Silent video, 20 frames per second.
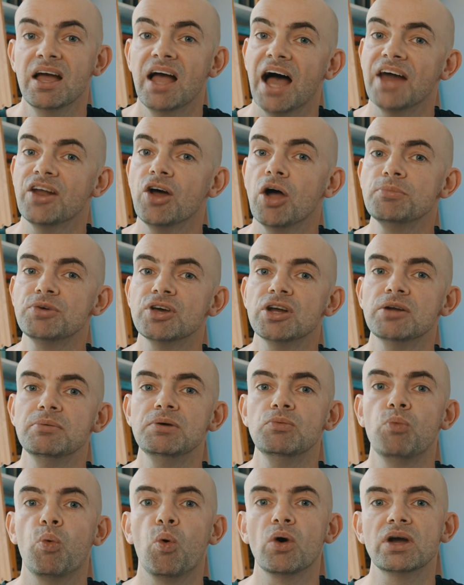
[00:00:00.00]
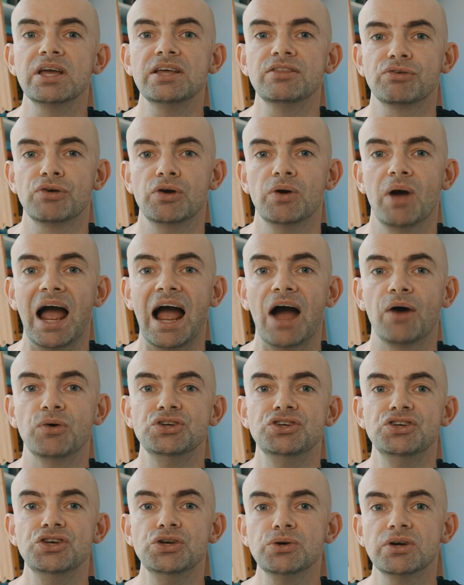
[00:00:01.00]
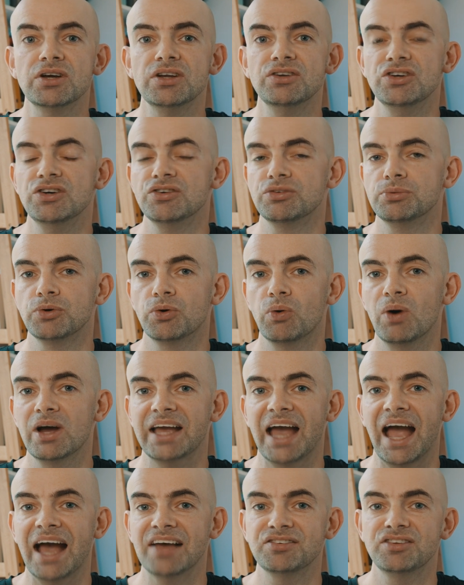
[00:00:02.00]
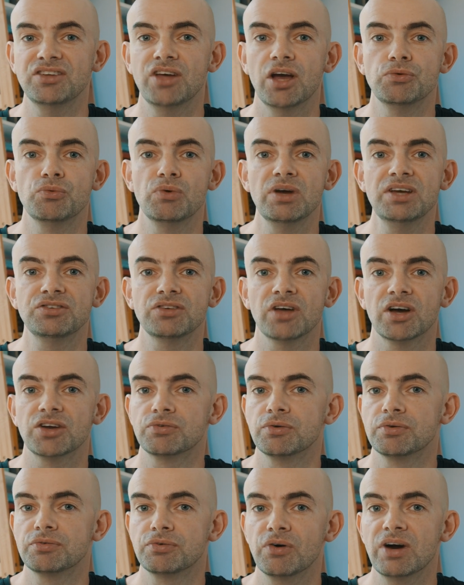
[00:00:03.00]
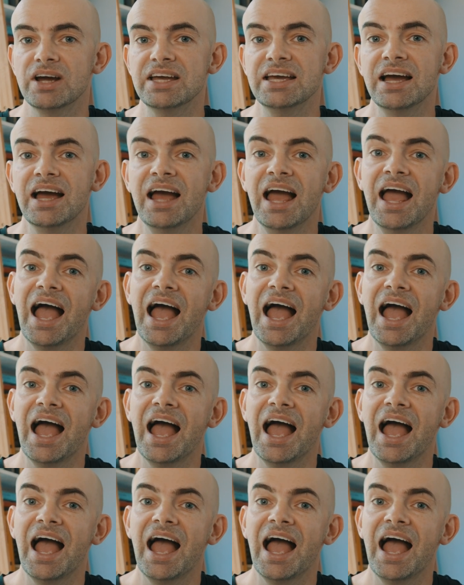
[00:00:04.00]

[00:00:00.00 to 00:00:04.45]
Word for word: And I'm going to be walking through how you can do some quick SEO research for free